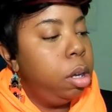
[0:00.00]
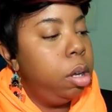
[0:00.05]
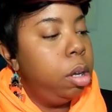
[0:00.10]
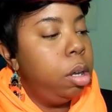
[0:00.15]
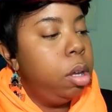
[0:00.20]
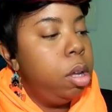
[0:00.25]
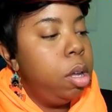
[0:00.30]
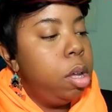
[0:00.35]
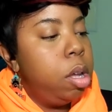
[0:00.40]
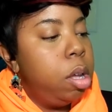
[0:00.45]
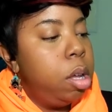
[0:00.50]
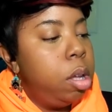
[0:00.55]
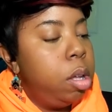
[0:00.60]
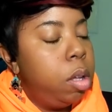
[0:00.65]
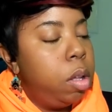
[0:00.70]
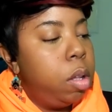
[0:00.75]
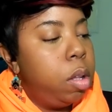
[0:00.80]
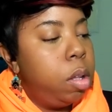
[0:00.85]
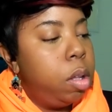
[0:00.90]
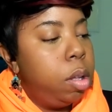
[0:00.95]

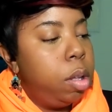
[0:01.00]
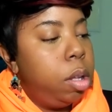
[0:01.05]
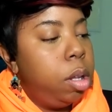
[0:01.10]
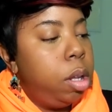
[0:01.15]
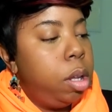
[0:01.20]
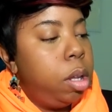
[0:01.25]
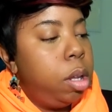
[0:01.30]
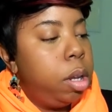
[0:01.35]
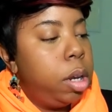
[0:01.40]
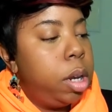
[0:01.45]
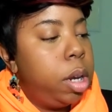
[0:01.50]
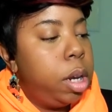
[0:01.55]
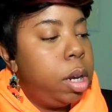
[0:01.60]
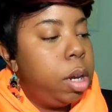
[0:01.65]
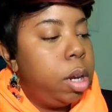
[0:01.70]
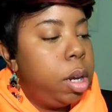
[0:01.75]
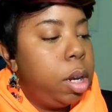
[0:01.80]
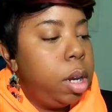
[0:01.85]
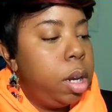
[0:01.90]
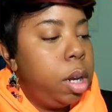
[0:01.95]

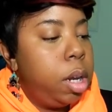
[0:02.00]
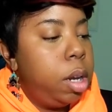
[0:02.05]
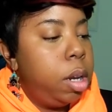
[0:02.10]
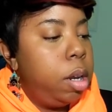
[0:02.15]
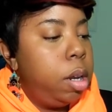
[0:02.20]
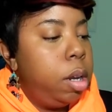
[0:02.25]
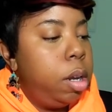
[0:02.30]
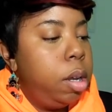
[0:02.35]
(silence)